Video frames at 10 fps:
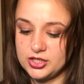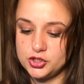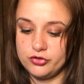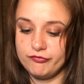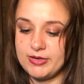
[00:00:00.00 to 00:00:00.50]

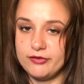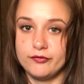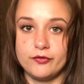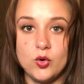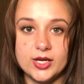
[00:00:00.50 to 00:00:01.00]
that you've been
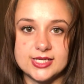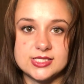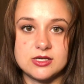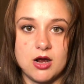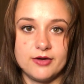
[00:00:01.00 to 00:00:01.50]

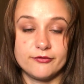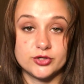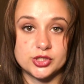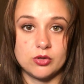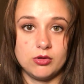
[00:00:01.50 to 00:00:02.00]
focused on for so